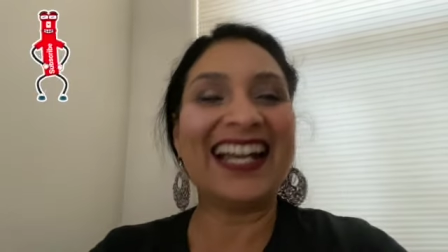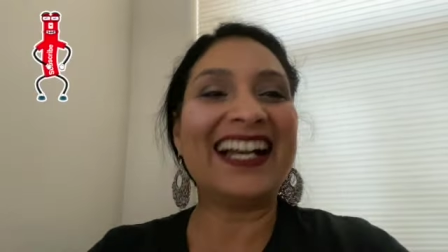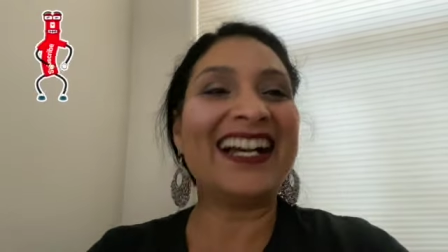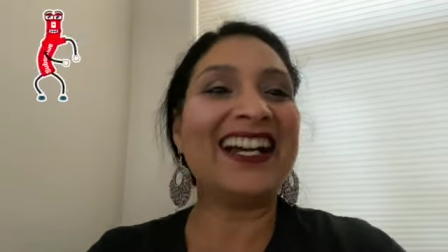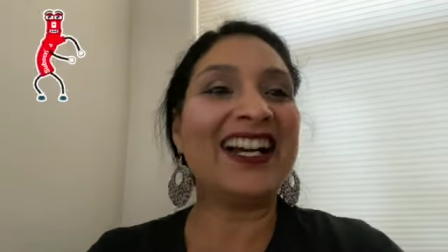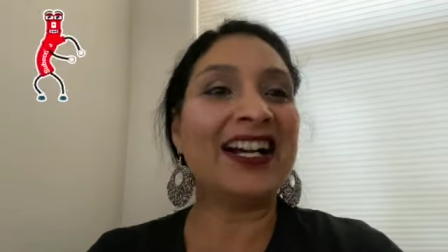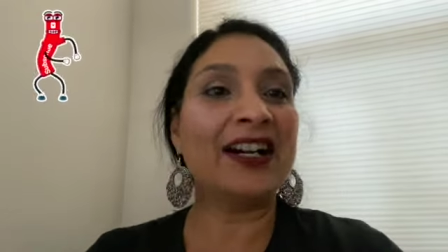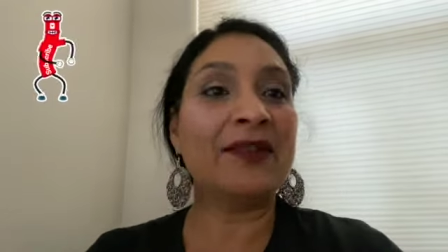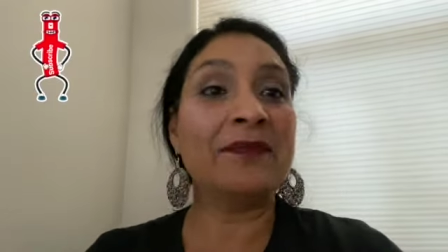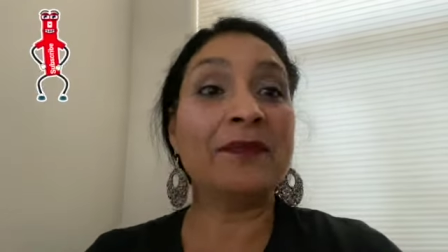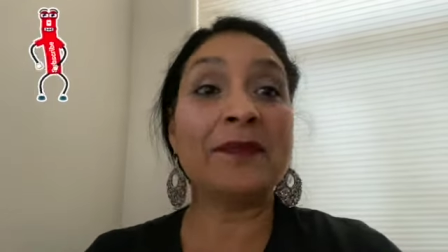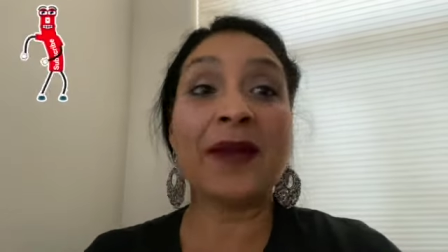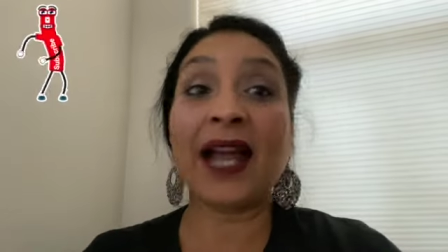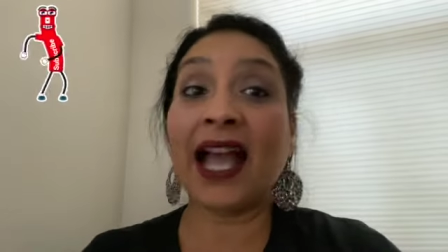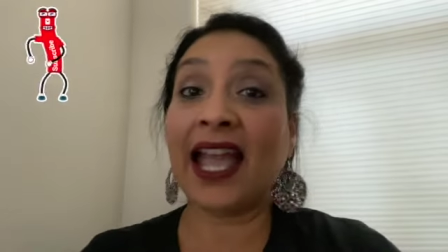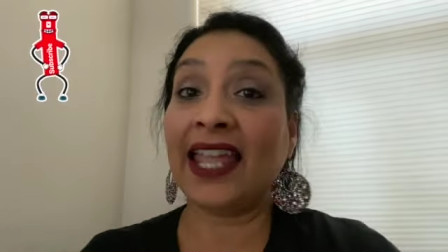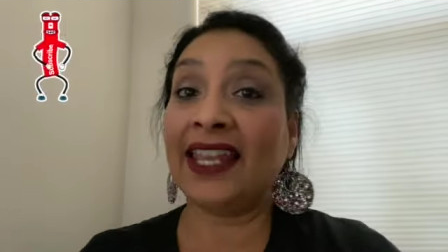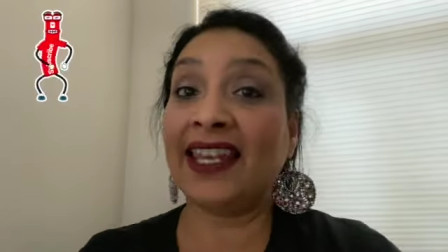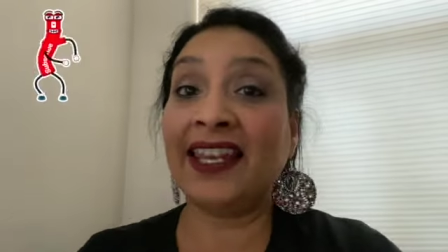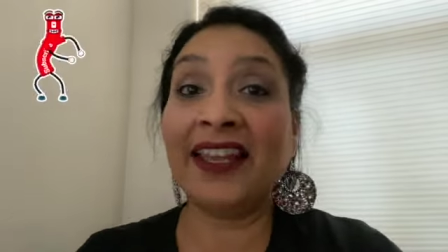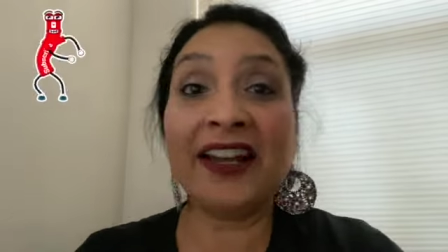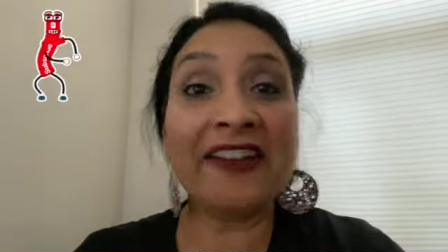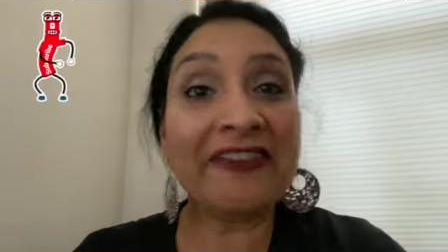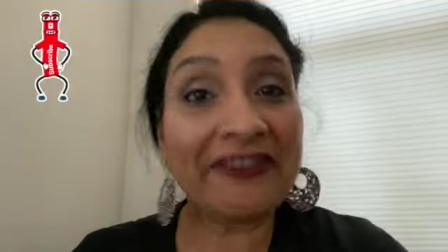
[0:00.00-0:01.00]
I
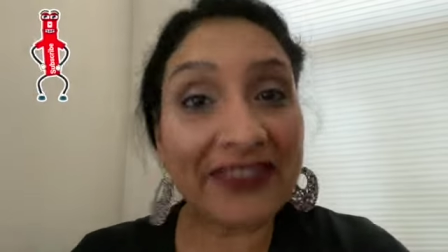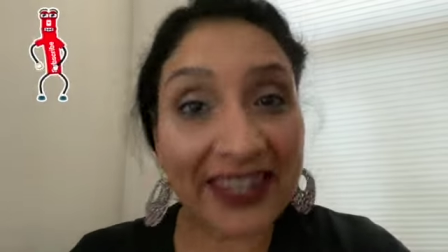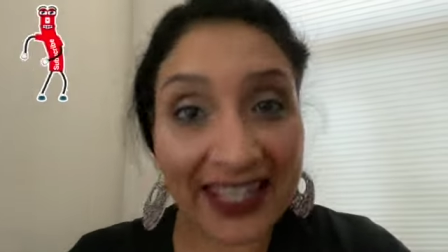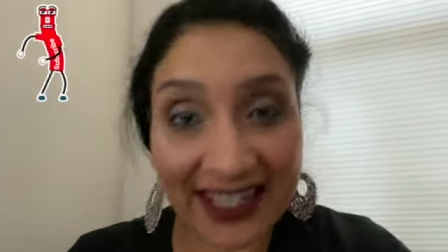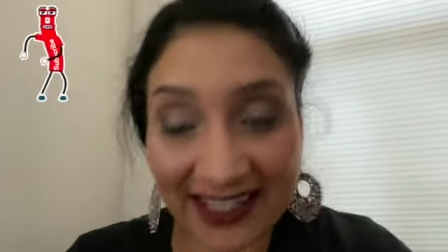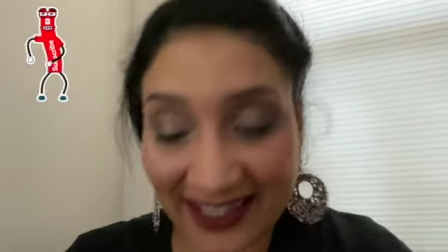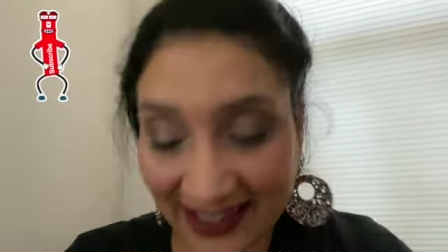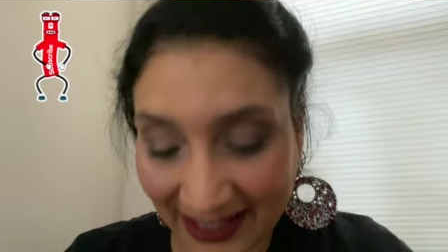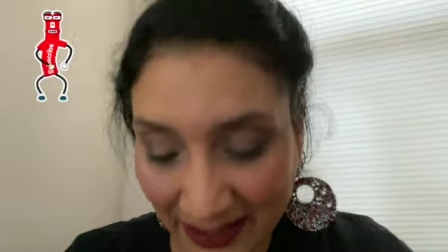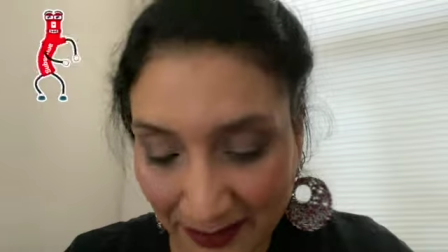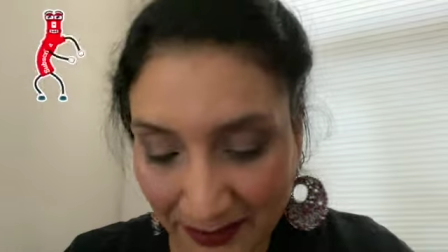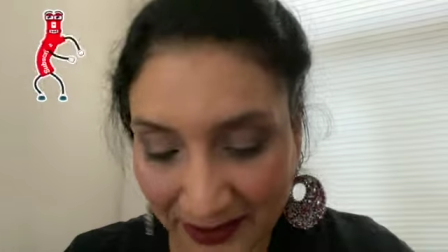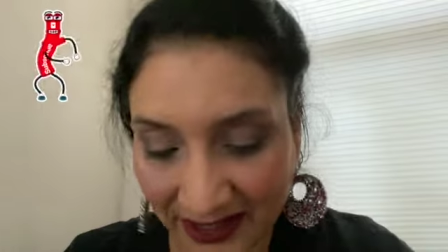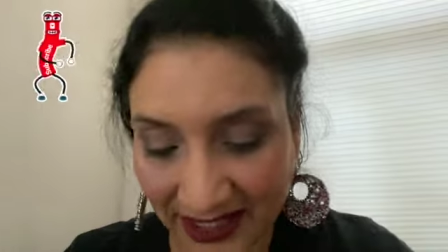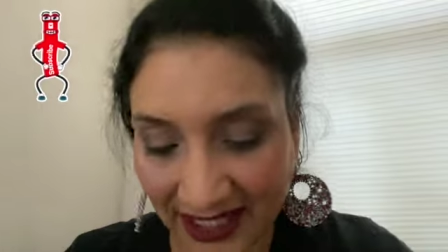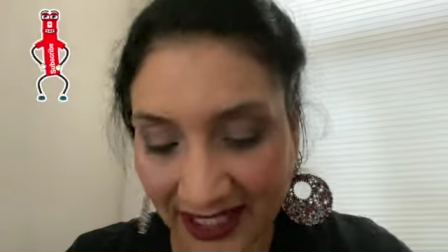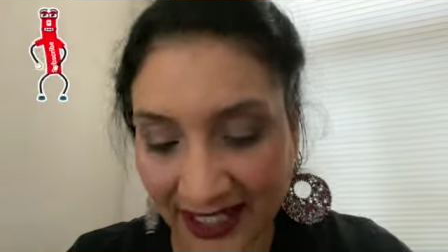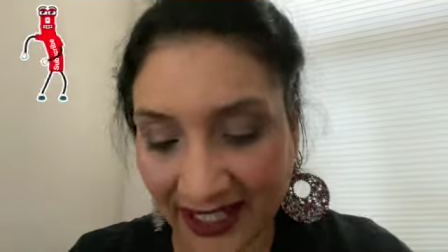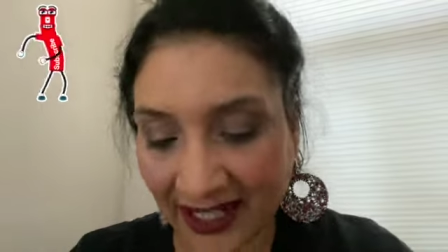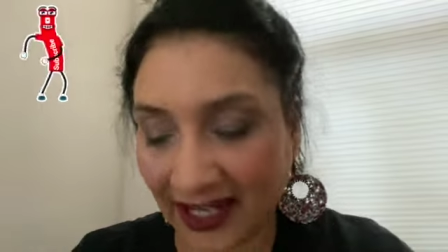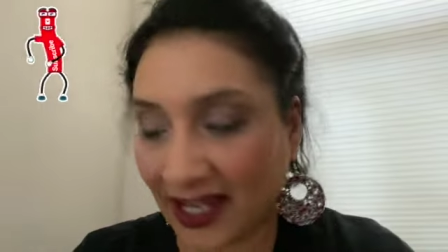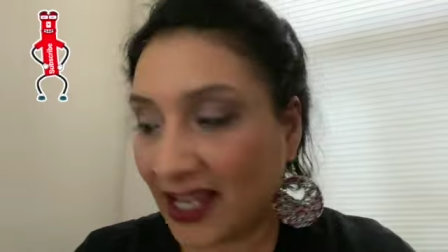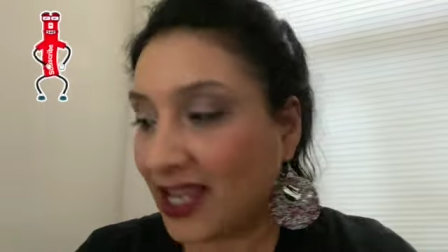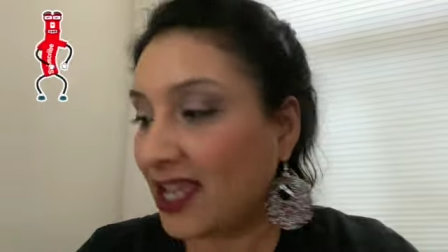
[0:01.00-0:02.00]
love this
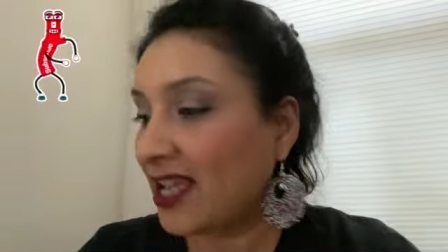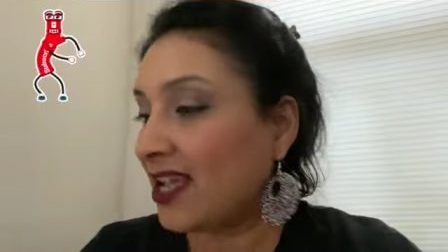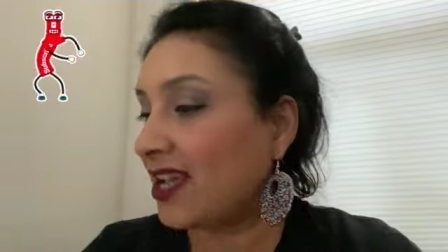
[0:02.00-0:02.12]
lipstick.